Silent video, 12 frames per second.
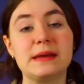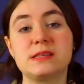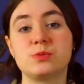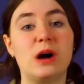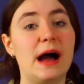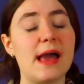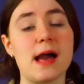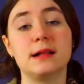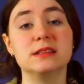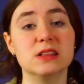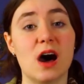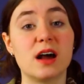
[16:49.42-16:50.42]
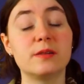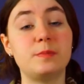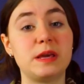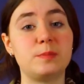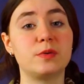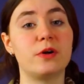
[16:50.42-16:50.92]
is why a lot of
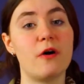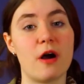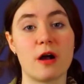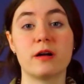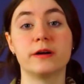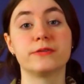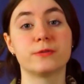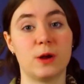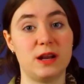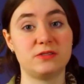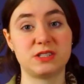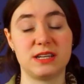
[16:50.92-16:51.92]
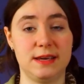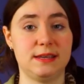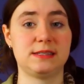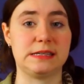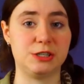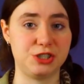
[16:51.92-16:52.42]
people are afraid of
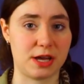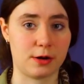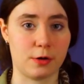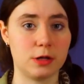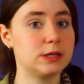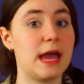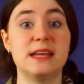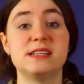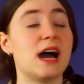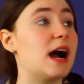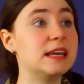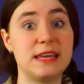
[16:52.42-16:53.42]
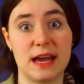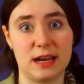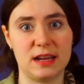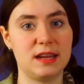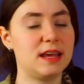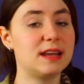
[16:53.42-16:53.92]
snakes in general, and I get
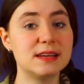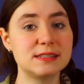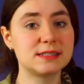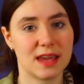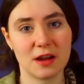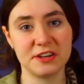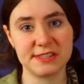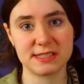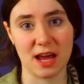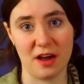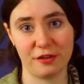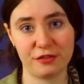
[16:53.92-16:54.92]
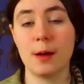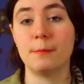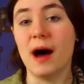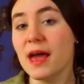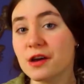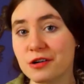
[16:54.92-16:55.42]
it. It is scary stuff.
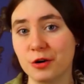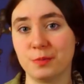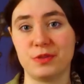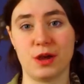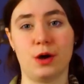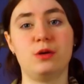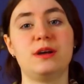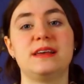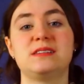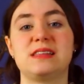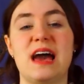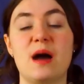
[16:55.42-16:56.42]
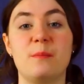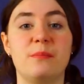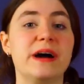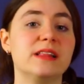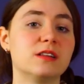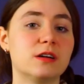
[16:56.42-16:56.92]
My hope, though, is that
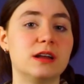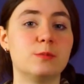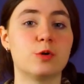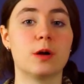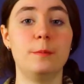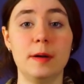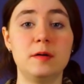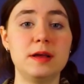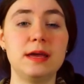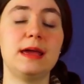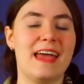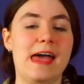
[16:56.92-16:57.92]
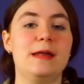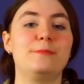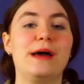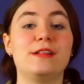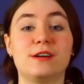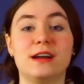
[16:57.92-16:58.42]
by learning more about it, and
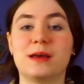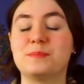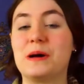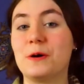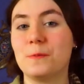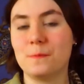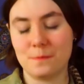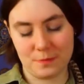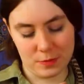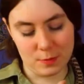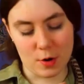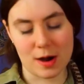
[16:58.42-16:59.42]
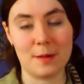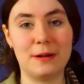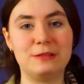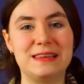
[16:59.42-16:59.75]
by learning about more about